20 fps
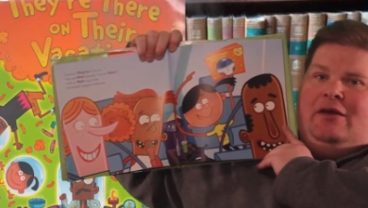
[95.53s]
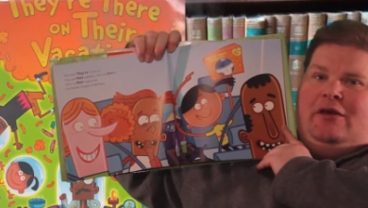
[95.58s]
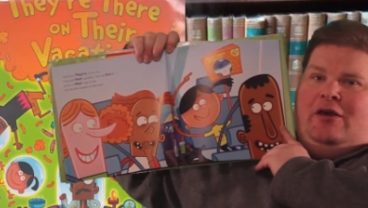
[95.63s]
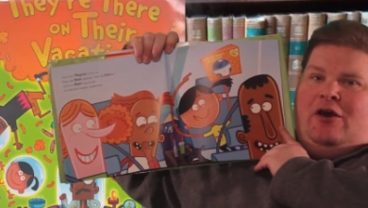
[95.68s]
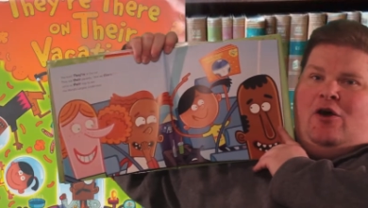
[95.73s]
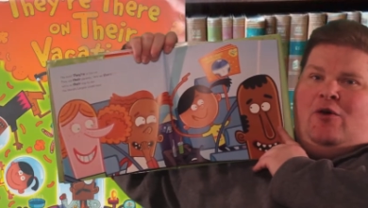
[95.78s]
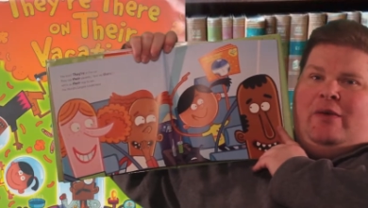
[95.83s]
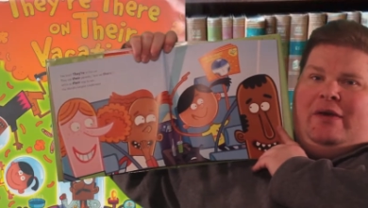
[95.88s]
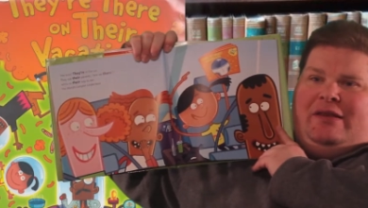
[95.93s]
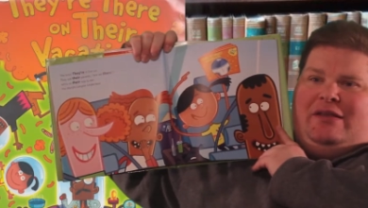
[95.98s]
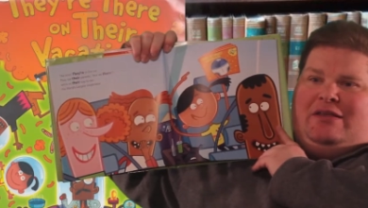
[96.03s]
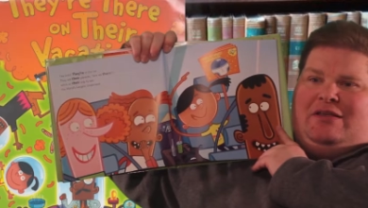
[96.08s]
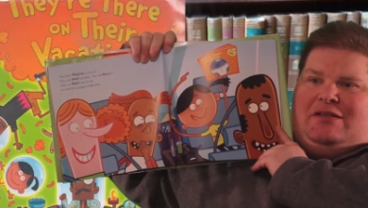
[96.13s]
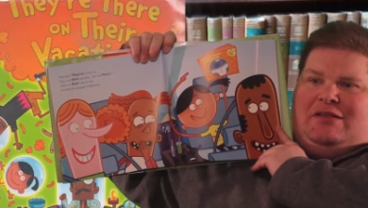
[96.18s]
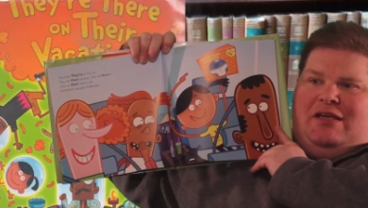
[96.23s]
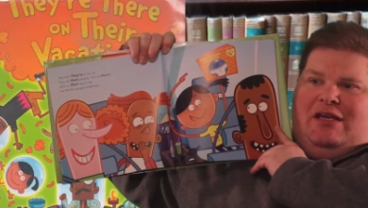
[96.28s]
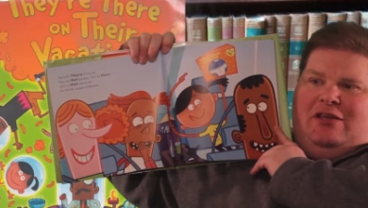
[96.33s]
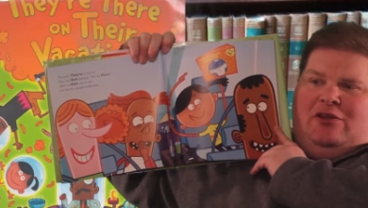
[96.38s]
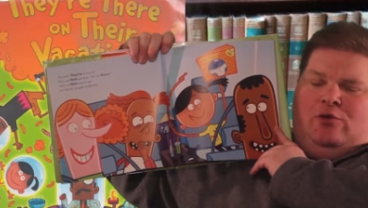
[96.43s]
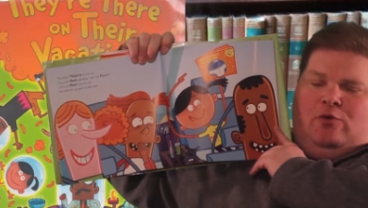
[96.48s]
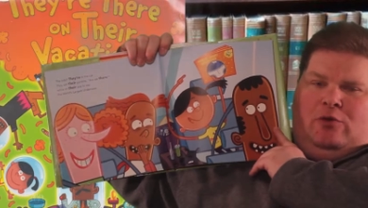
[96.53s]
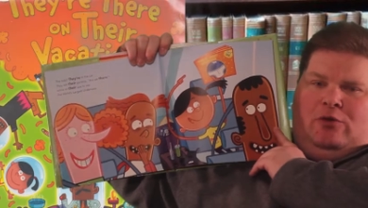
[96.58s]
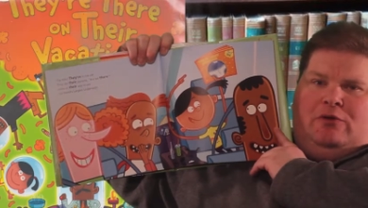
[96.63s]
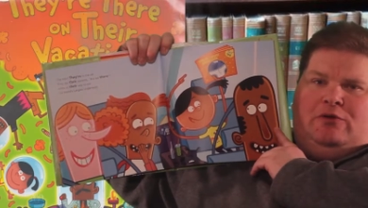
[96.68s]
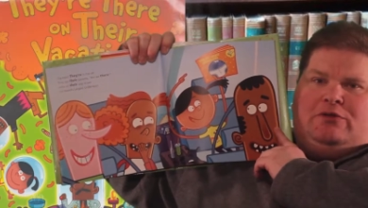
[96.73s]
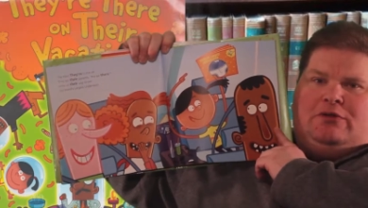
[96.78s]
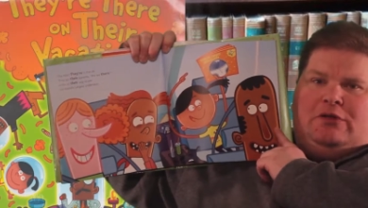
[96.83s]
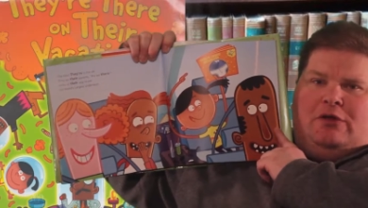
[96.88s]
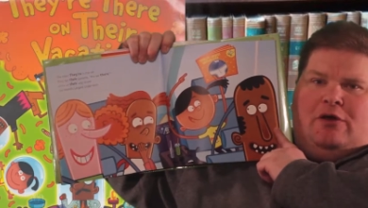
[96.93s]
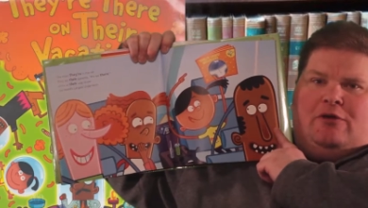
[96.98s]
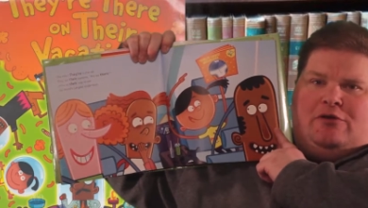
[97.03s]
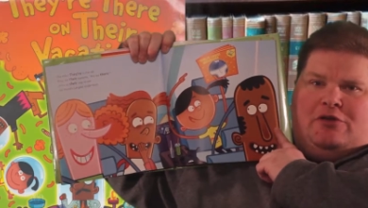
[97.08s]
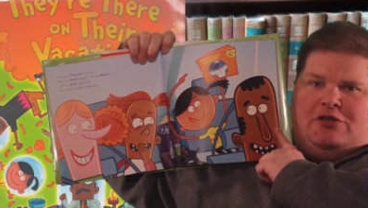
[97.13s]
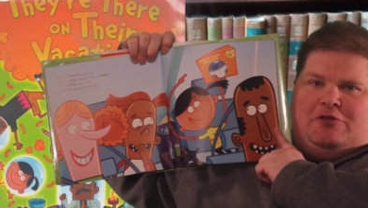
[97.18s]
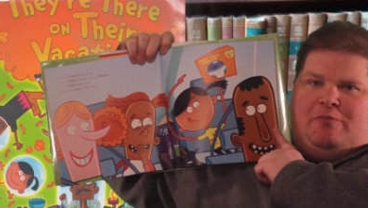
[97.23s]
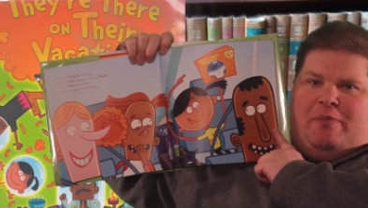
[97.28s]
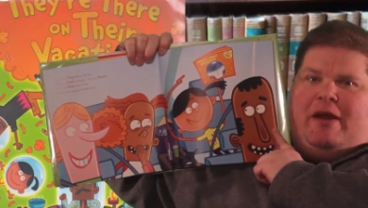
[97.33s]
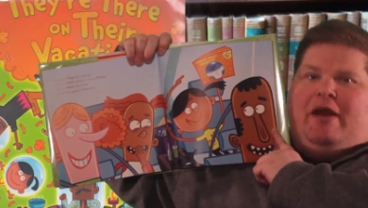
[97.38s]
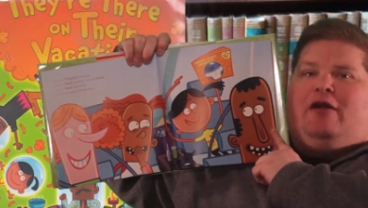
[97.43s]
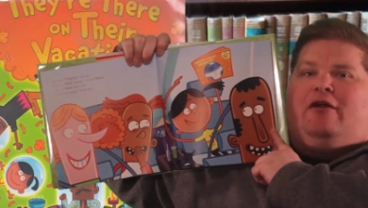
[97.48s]
going to see the world's
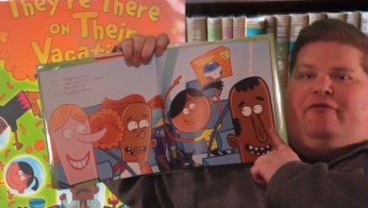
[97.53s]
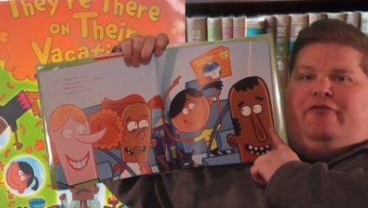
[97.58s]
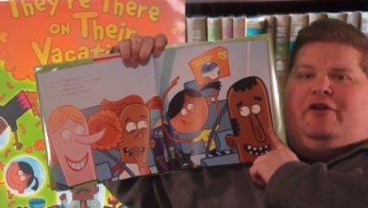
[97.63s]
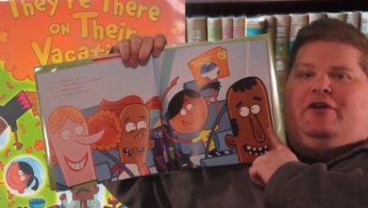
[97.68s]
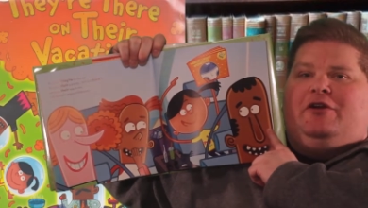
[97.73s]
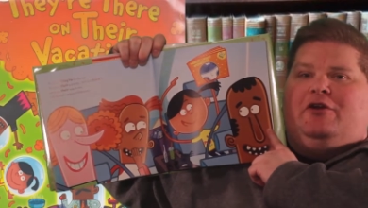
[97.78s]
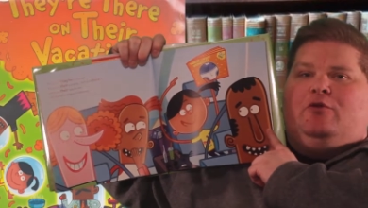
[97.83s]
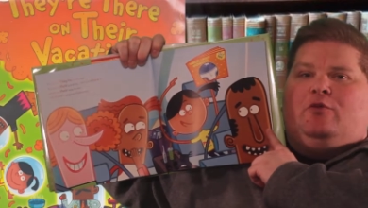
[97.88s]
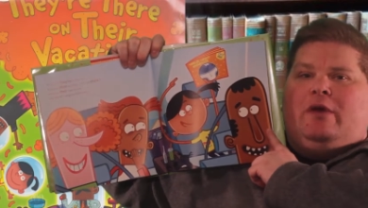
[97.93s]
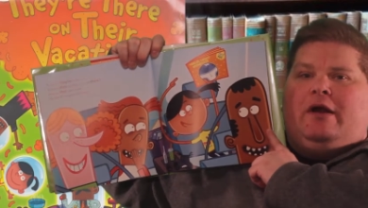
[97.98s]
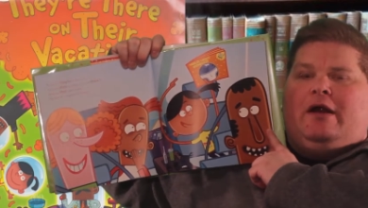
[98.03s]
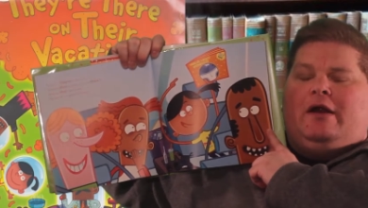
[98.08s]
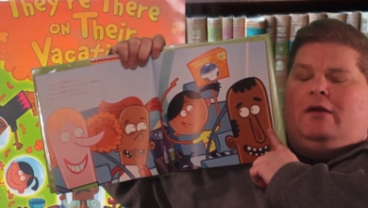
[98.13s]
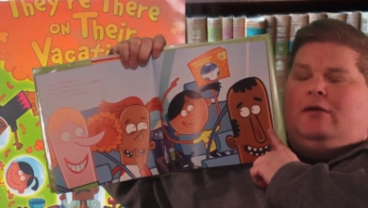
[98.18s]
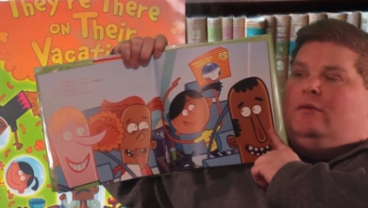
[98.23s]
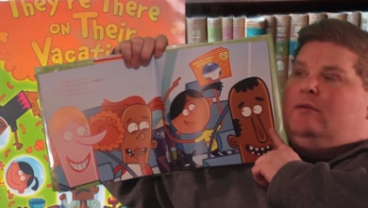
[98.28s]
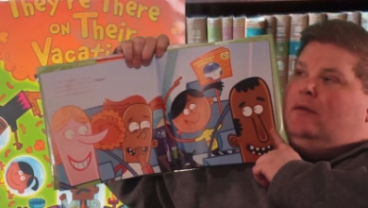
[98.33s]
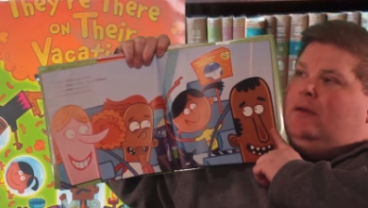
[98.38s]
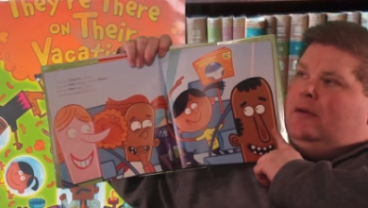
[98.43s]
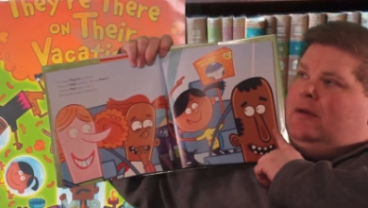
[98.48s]
largest pair of underwear,